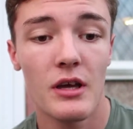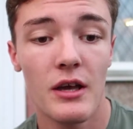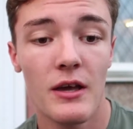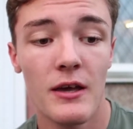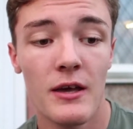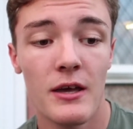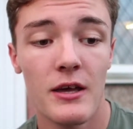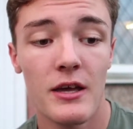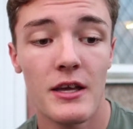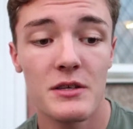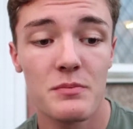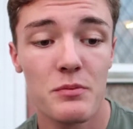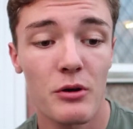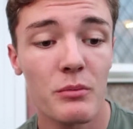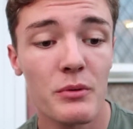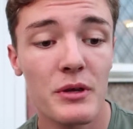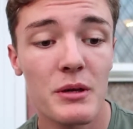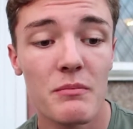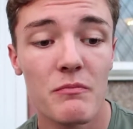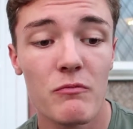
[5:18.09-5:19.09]
is
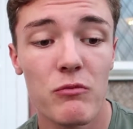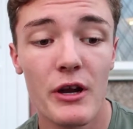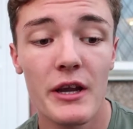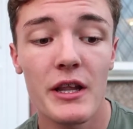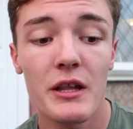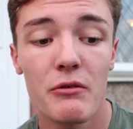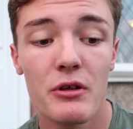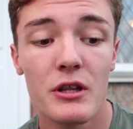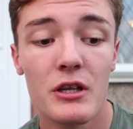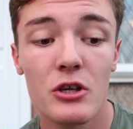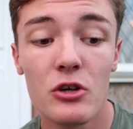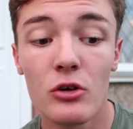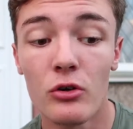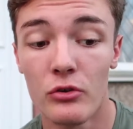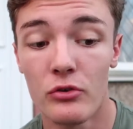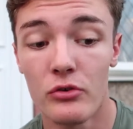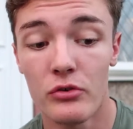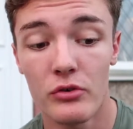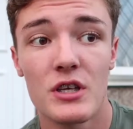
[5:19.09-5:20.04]
probably really, really good.